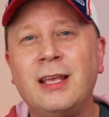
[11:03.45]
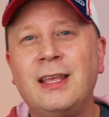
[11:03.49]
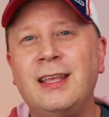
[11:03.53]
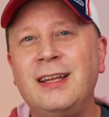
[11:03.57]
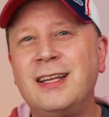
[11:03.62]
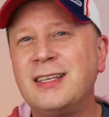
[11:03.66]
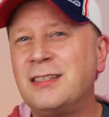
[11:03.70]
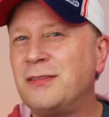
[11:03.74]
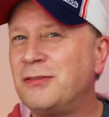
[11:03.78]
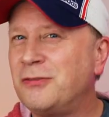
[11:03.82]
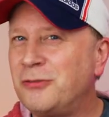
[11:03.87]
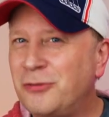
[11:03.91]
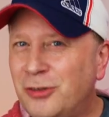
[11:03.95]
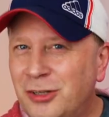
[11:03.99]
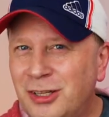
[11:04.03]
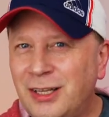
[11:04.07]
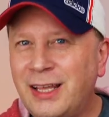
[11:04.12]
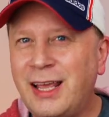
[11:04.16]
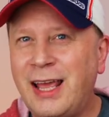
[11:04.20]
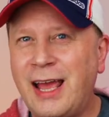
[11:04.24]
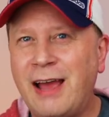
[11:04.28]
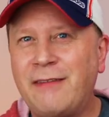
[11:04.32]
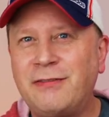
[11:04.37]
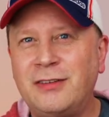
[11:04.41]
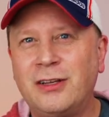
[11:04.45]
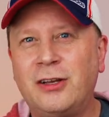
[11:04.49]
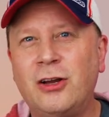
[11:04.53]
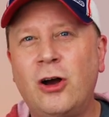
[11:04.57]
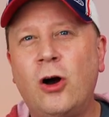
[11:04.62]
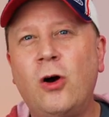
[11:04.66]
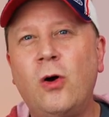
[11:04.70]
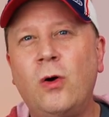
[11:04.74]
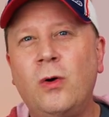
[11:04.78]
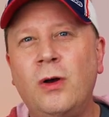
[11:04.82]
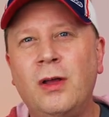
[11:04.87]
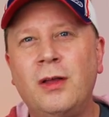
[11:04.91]
You just really have to
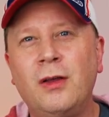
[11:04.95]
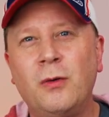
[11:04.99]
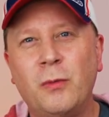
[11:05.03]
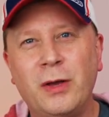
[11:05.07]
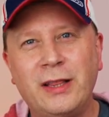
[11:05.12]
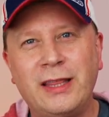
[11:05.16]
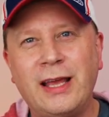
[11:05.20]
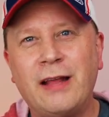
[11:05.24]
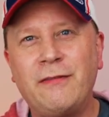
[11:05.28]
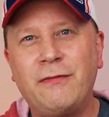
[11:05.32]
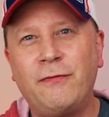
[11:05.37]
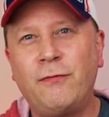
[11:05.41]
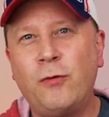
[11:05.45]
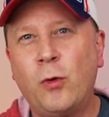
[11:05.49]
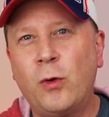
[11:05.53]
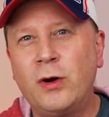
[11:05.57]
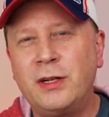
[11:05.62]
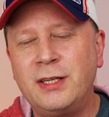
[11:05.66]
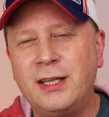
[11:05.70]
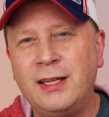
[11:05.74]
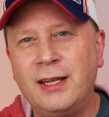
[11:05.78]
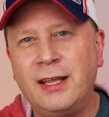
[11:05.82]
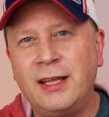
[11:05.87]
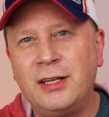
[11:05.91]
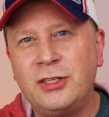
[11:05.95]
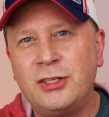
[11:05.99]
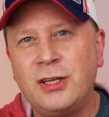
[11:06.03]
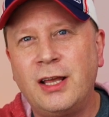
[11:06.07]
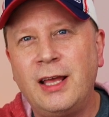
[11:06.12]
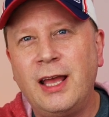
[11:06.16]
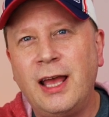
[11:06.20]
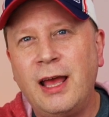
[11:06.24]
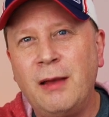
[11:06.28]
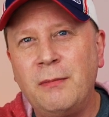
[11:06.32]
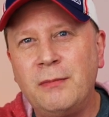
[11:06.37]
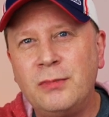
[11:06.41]
go with that 14 inch
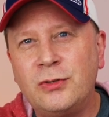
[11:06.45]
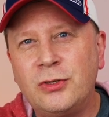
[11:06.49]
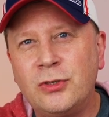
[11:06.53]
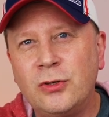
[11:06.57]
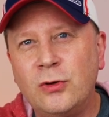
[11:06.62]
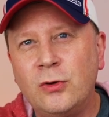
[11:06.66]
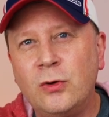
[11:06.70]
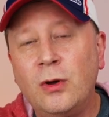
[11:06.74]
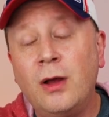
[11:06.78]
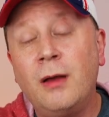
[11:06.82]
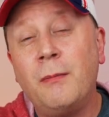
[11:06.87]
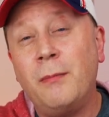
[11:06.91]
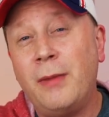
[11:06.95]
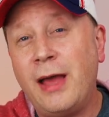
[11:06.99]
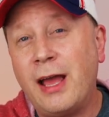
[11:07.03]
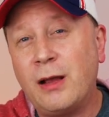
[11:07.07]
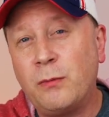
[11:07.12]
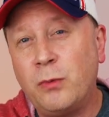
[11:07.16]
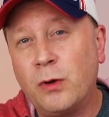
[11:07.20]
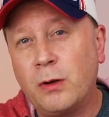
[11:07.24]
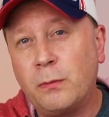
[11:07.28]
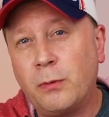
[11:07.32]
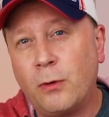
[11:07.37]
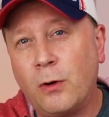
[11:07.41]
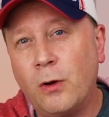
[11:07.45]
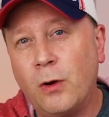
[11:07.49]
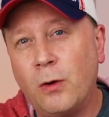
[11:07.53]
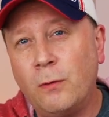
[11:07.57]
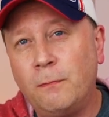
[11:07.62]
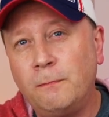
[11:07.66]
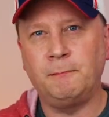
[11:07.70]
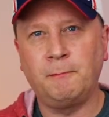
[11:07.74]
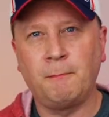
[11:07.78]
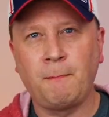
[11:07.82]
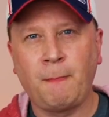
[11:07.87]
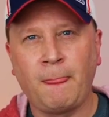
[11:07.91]
M2 MacBook
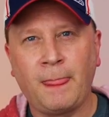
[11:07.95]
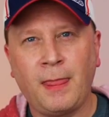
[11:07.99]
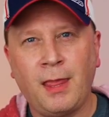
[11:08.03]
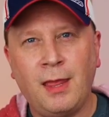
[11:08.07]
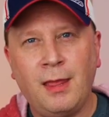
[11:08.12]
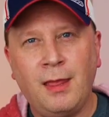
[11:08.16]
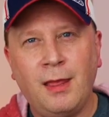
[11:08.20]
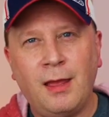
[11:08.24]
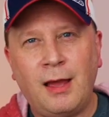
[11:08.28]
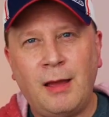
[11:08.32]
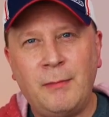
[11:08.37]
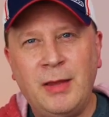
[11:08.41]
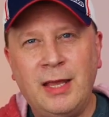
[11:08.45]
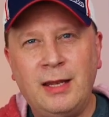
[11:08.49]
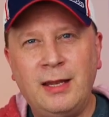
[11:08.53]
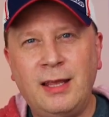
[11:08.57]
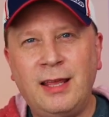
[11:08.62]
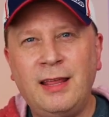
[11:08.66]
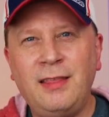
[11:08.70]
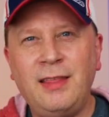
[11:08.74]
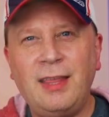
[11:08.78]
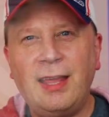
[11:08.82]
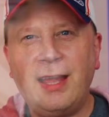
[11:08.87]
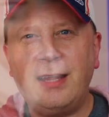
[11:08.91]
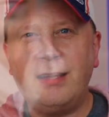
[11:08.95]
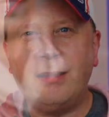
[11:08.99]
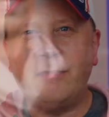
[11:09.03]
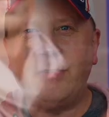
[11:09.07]
Pro. I mean, in the end